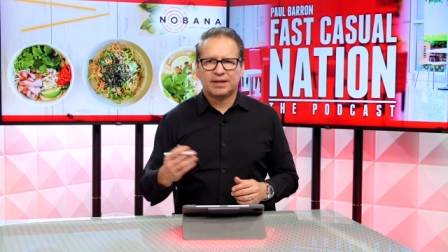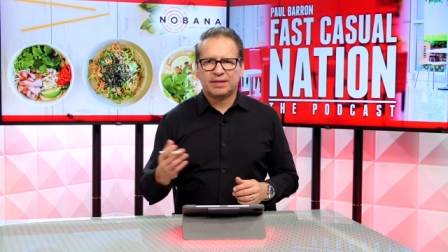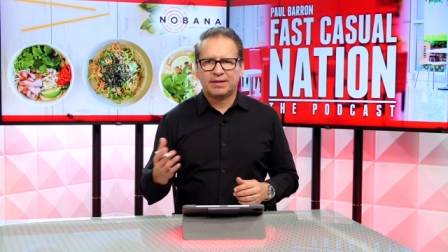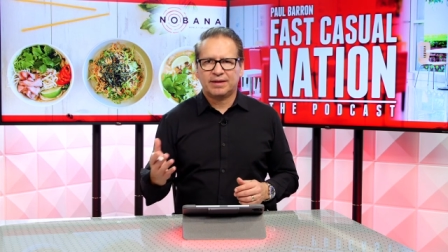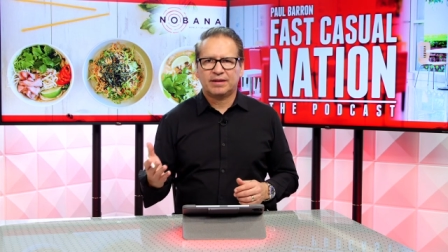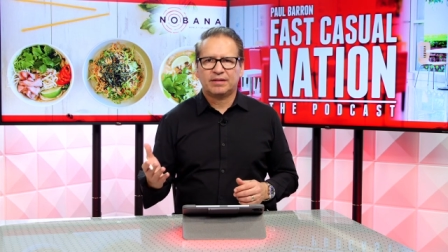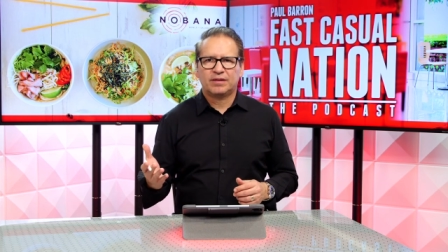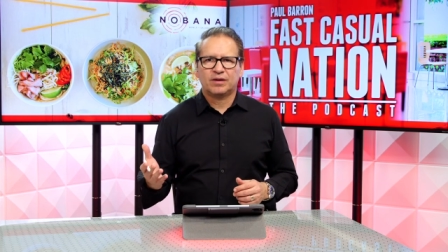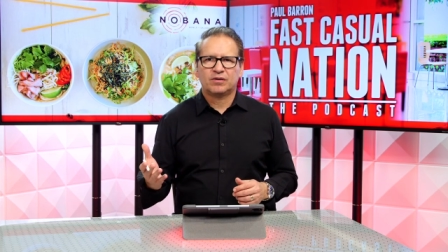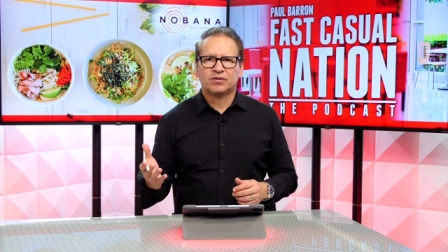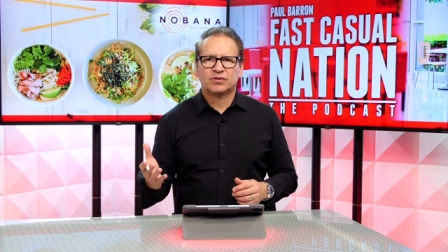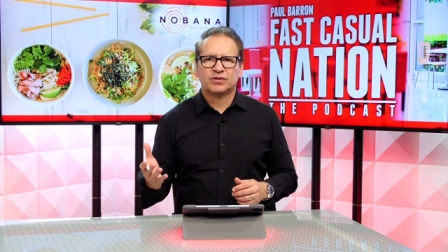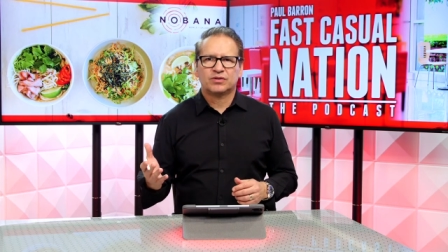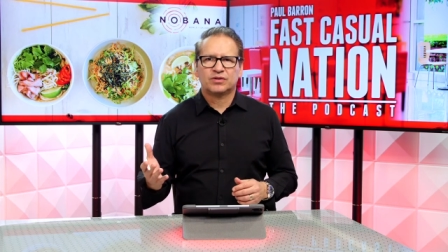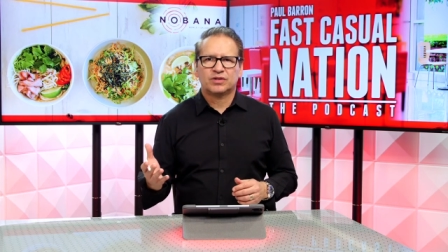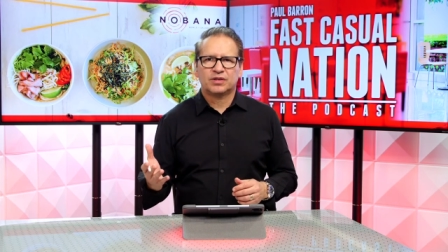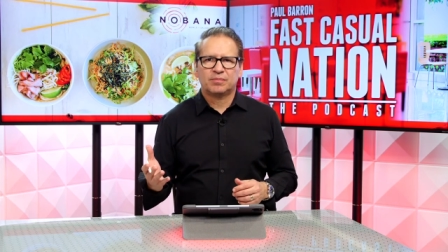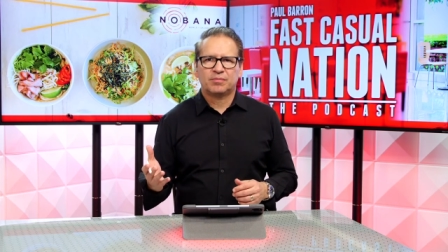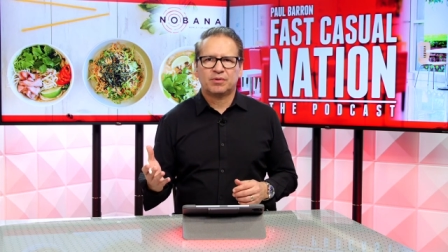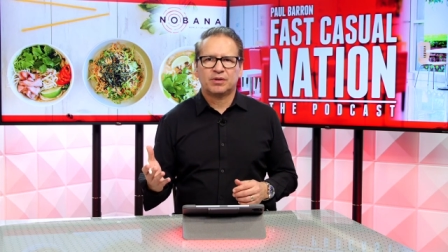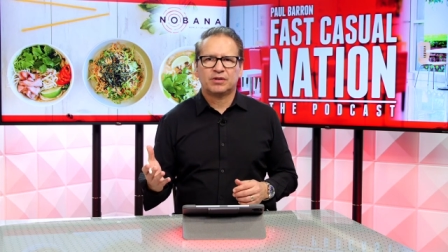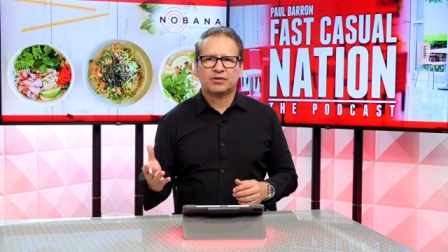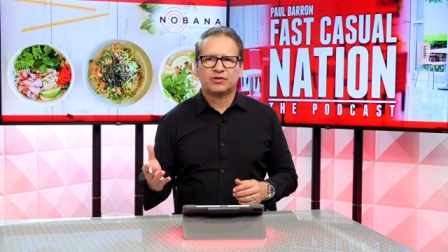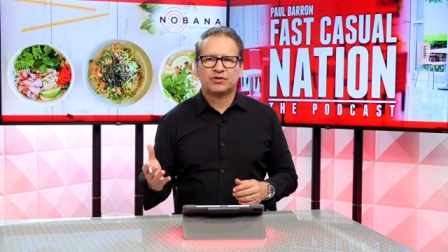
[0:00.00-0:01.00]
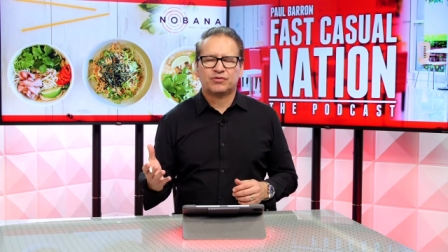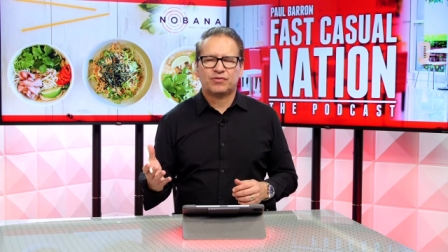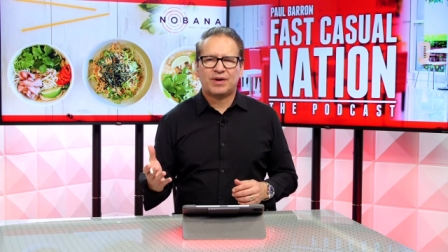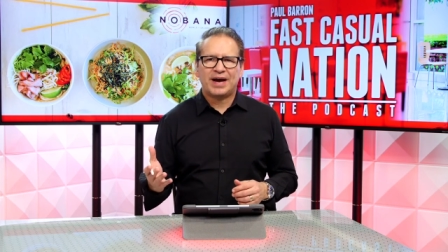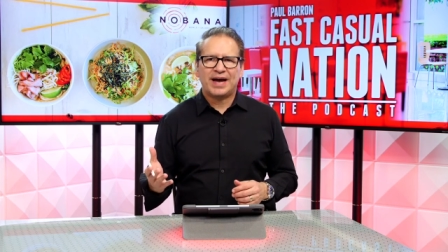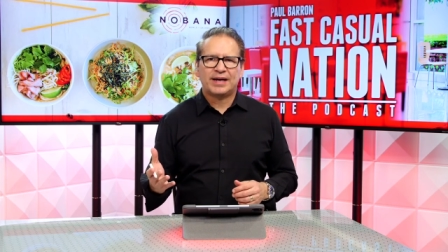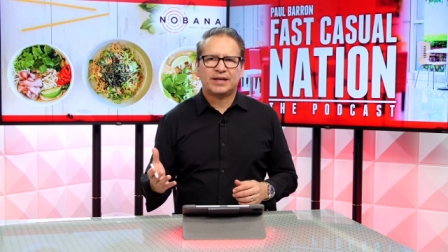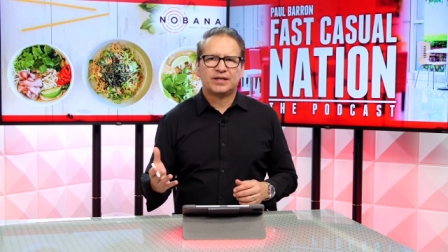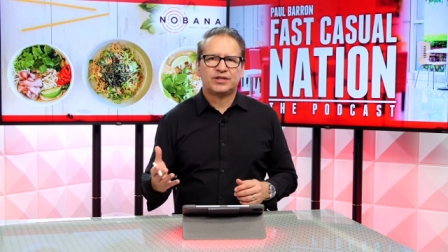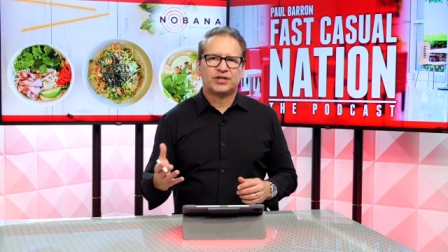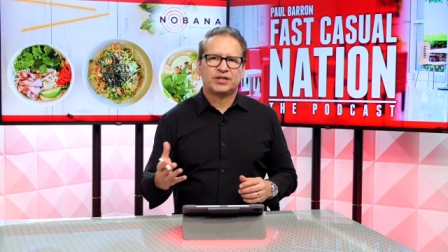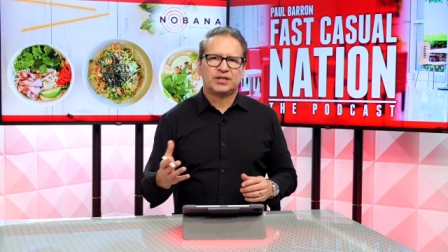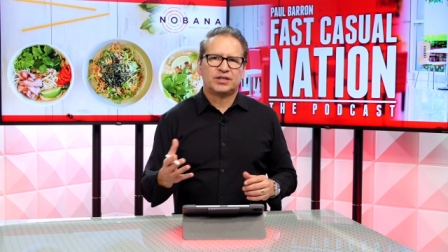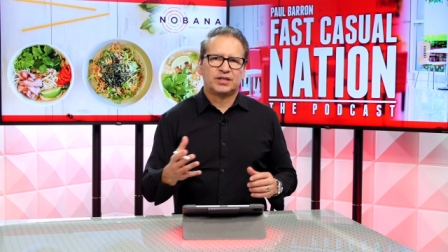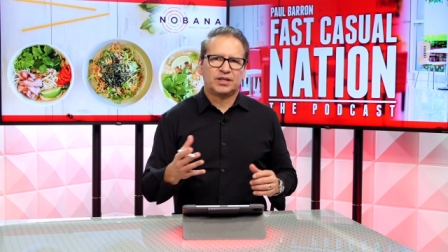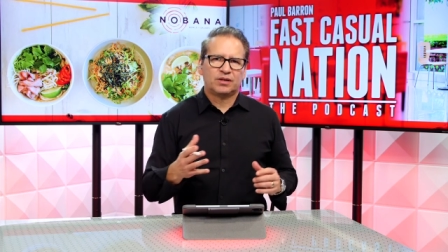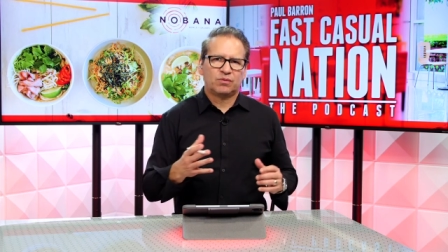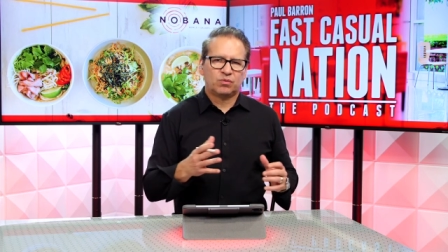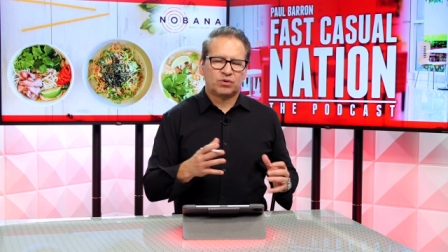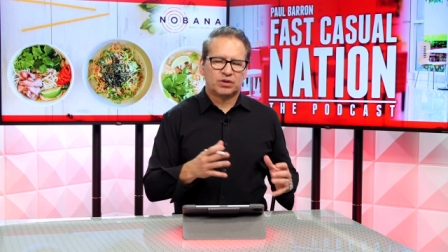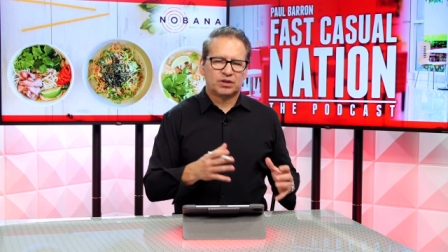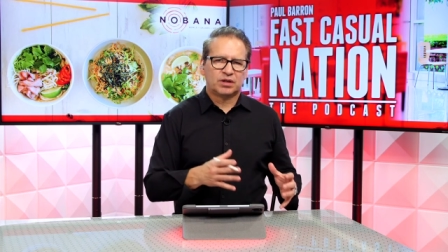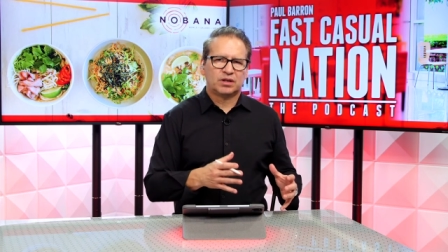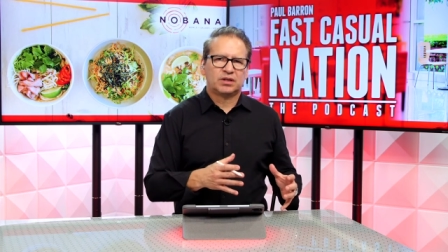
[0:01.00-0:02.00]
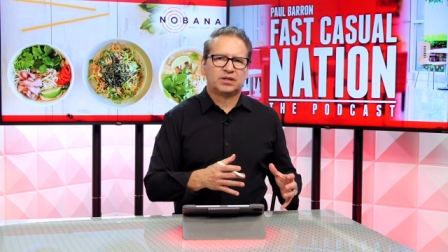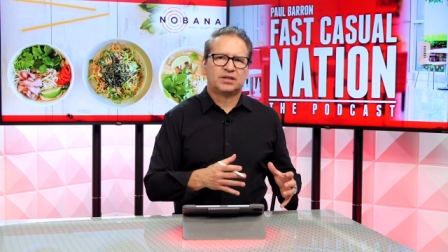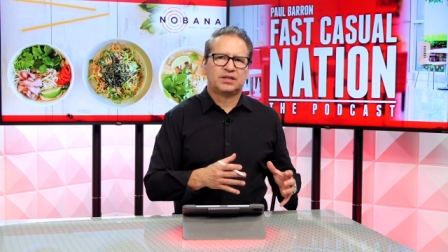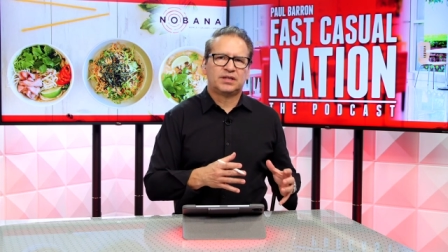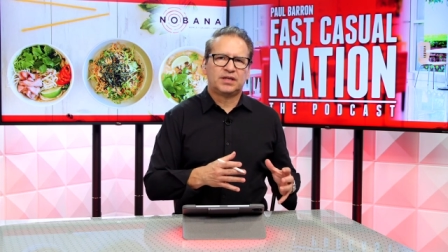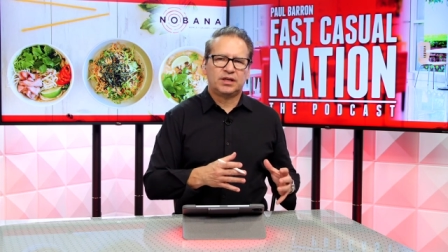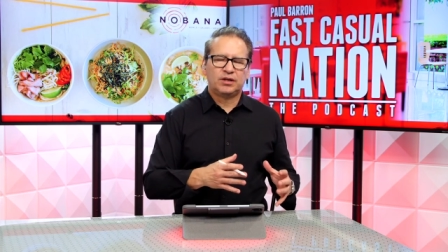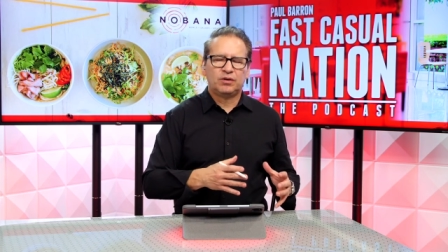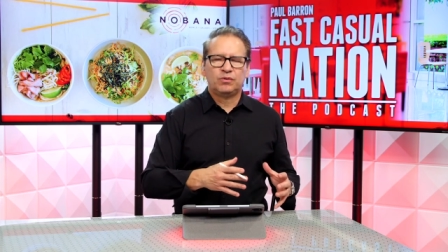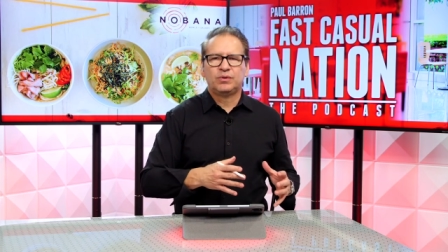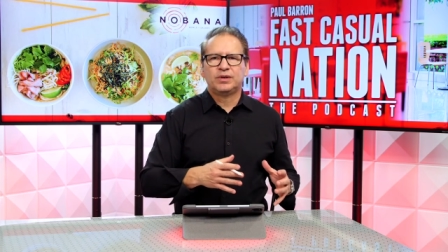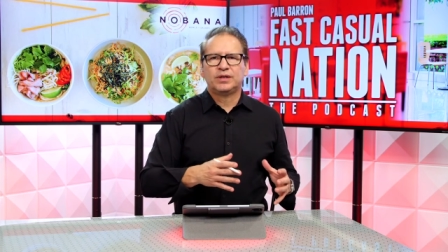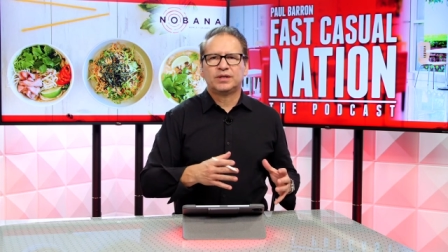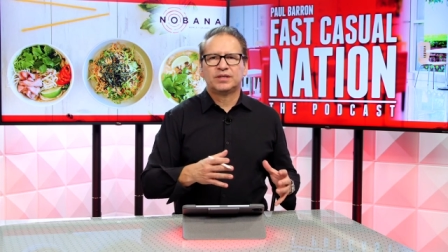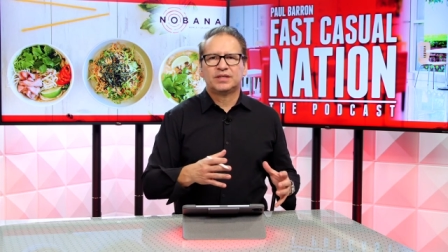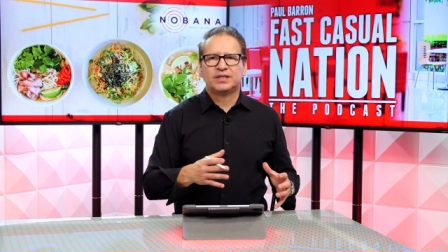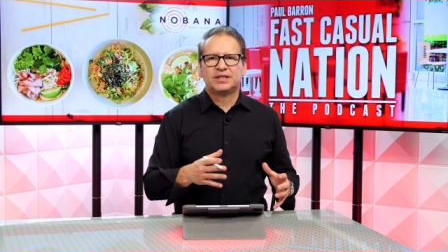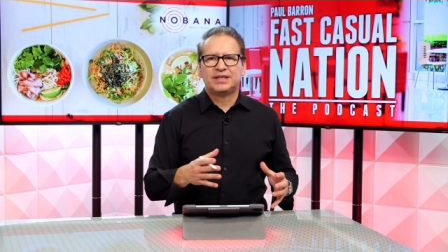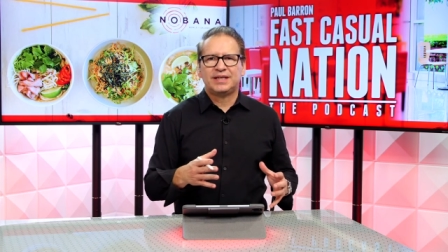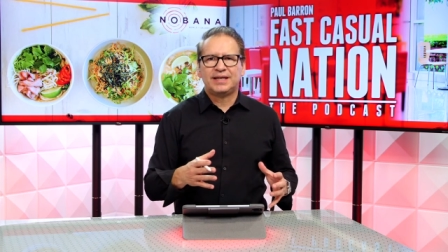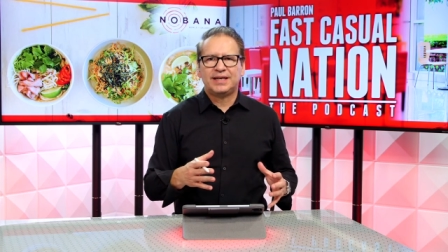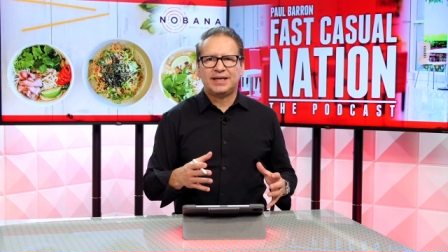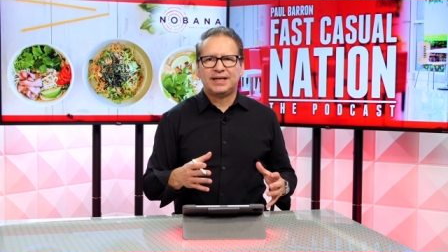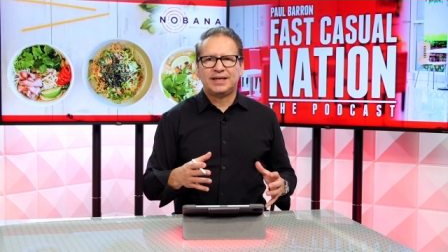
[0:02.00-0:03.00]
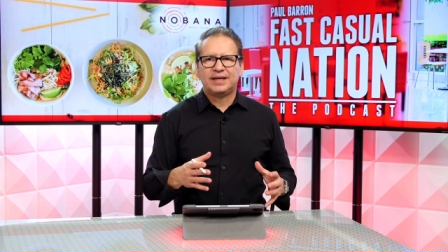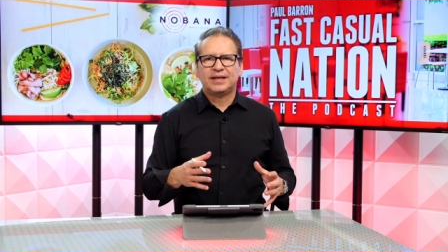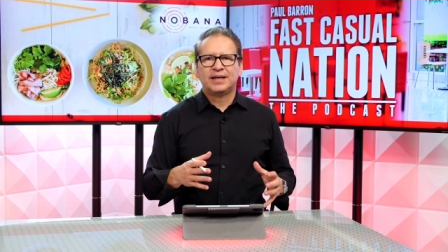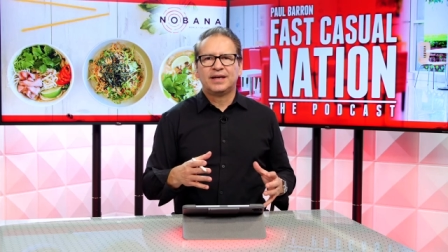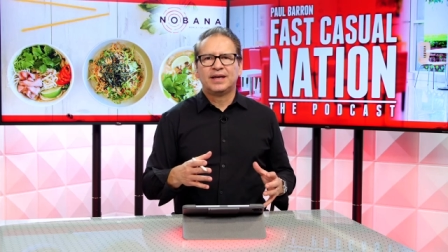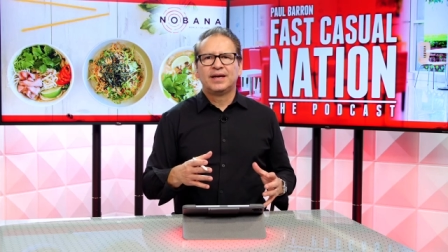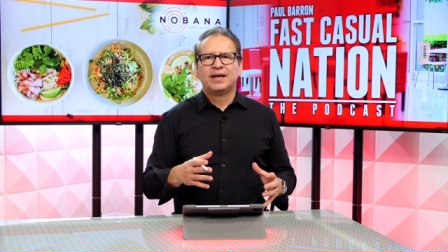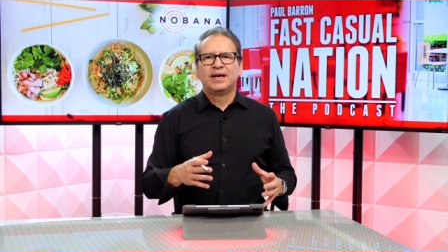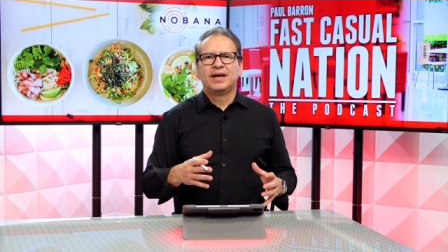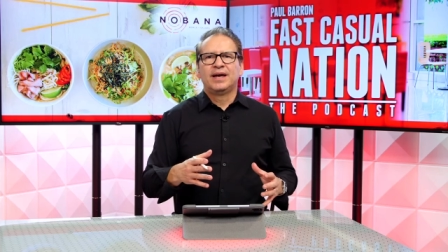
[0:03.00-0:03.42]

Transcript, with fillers: I think those are some of the strategies that we're continuing to see.